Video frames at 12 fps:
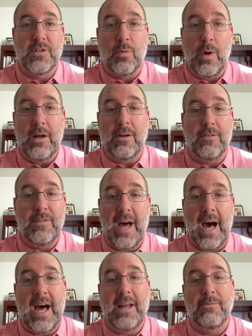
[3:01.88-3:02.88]
12
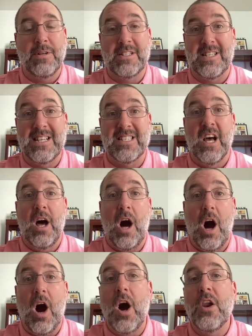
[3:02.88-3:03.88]
9, which says,
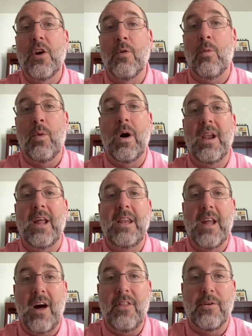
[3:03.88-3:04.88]
Honor one
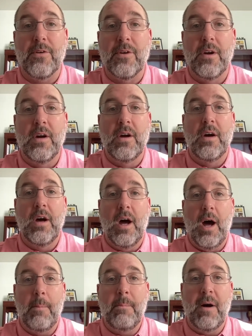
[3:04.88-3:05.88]
another
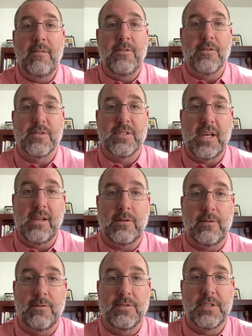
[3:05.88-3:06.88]
above
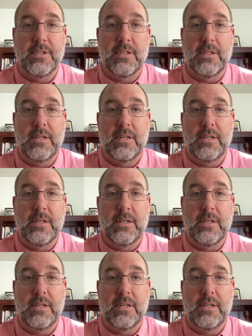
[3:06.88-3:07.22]
yourselves.